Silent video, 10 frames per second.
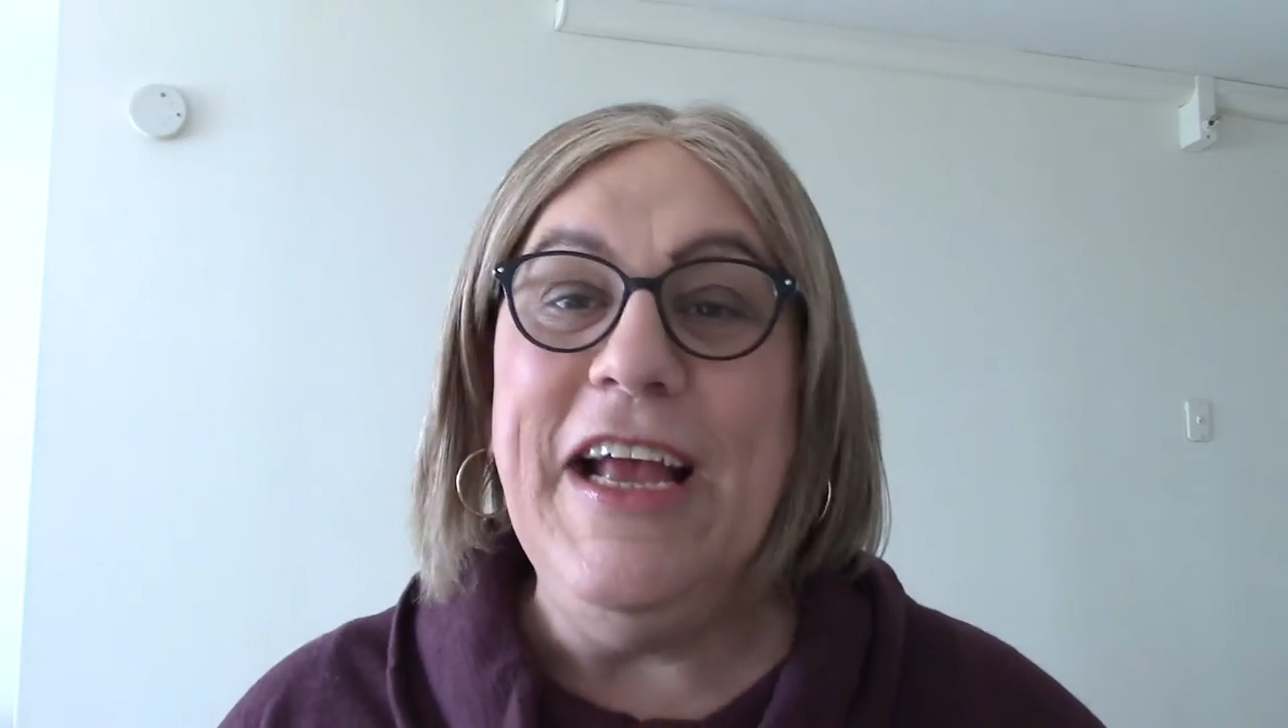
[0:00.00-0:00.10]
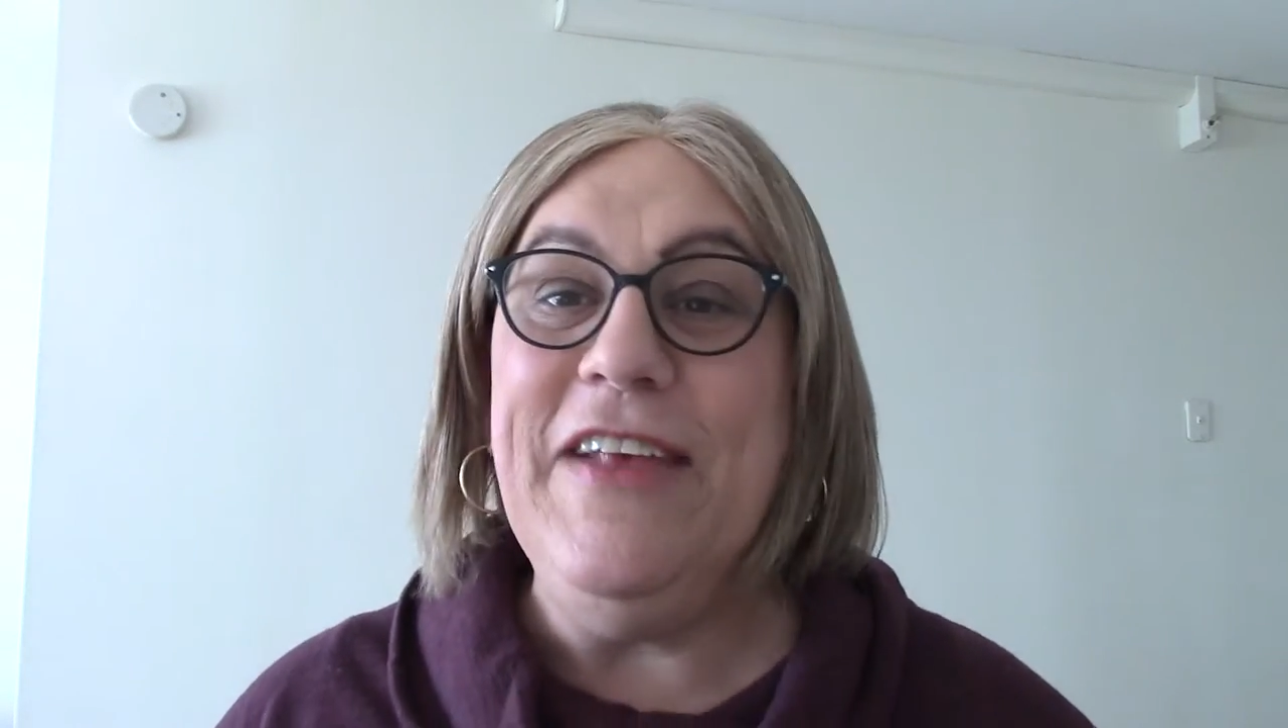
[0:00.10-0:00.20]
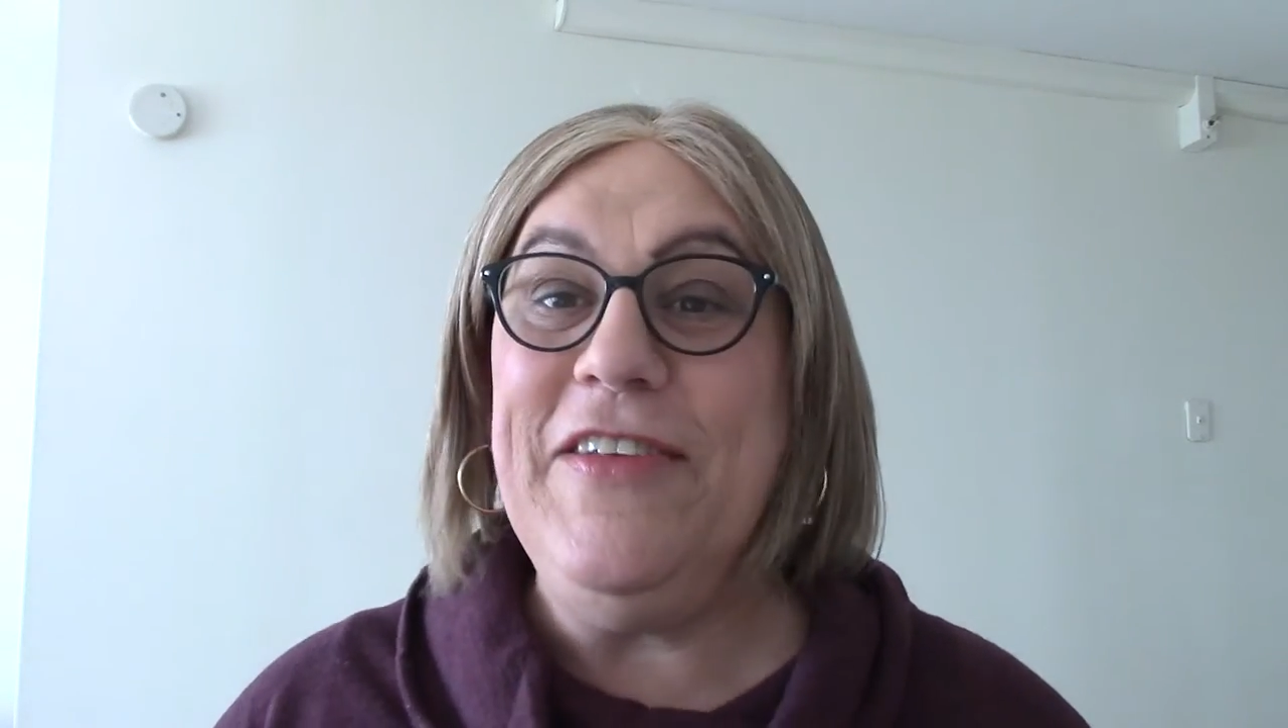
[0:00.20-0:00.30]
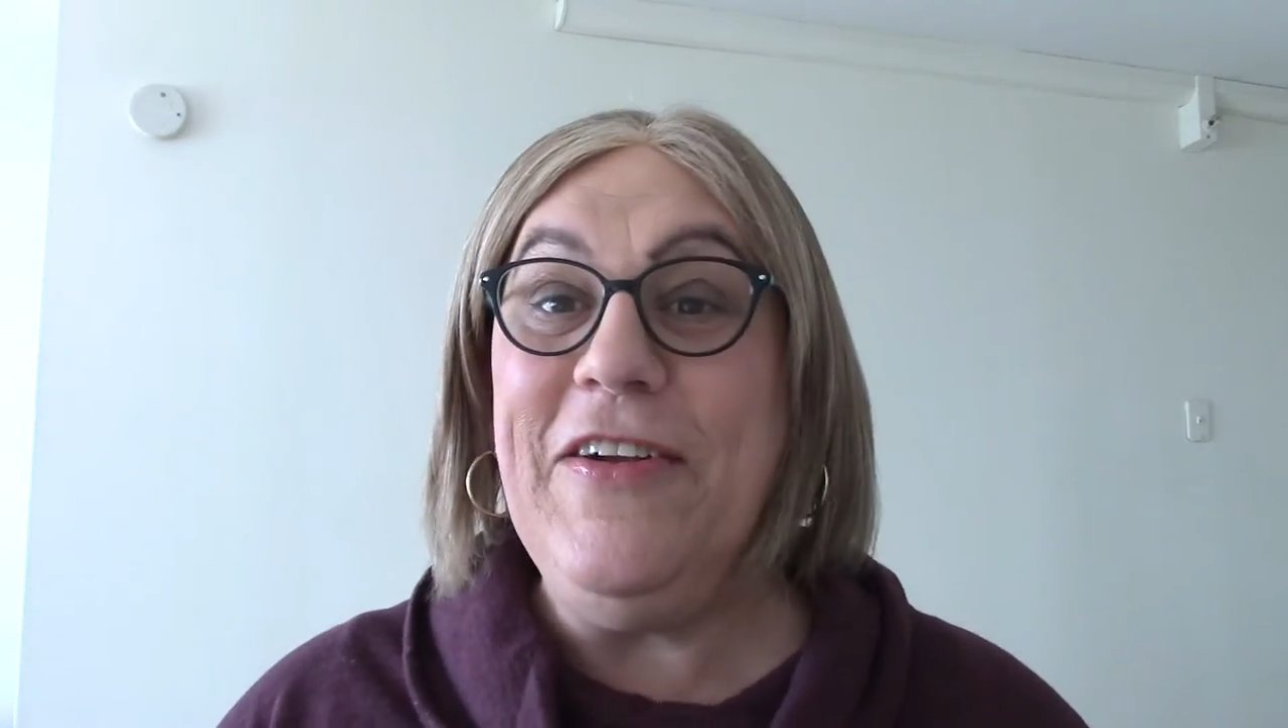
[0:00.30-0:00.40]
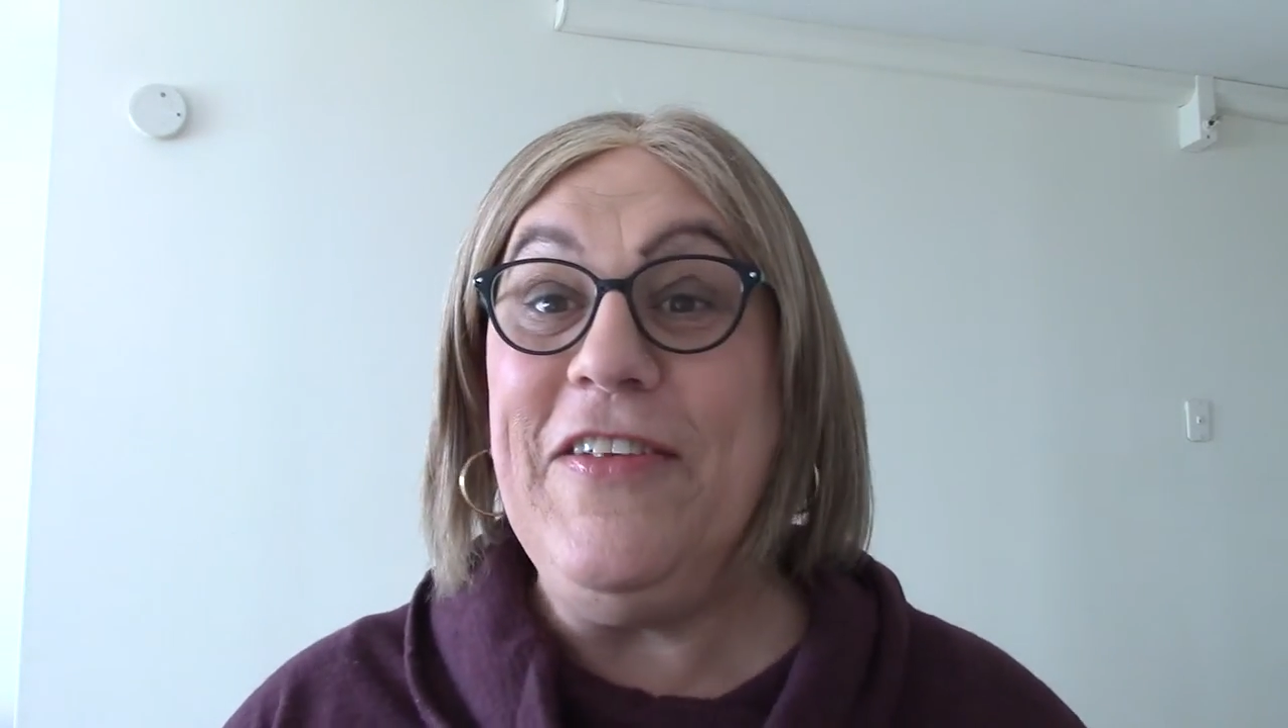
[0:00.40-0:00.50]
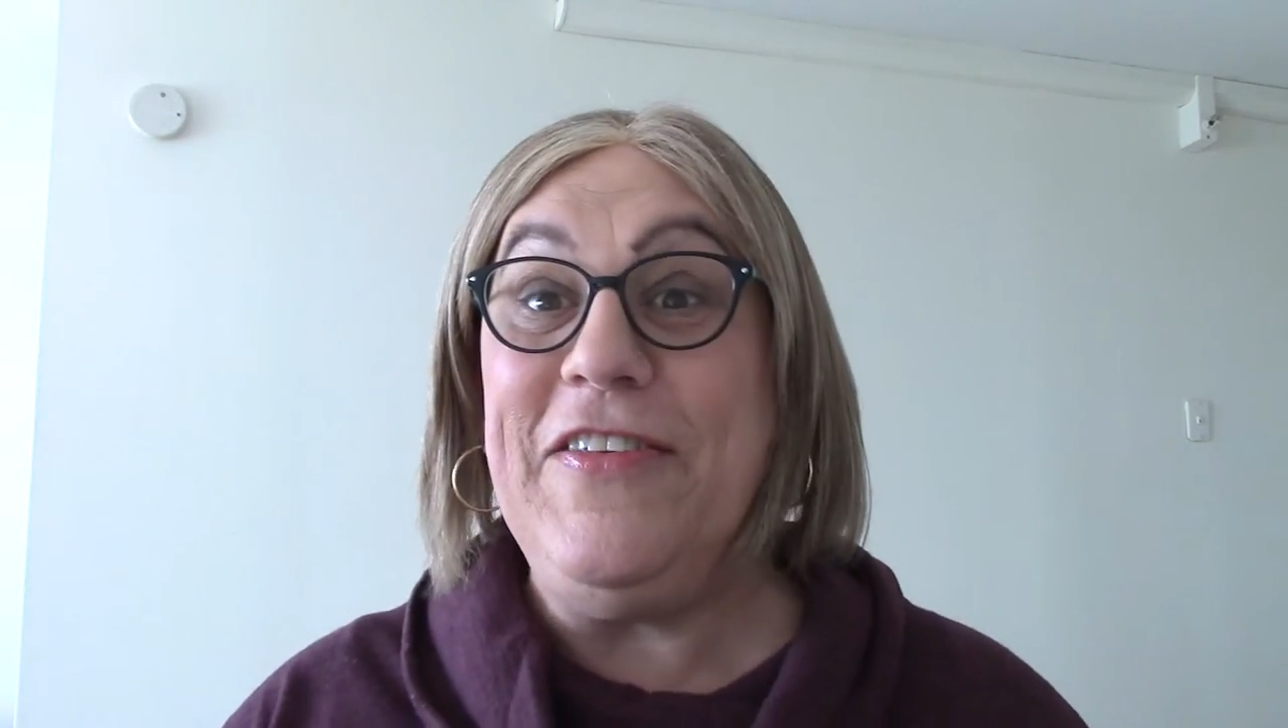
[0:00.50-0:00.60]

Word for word: is they're the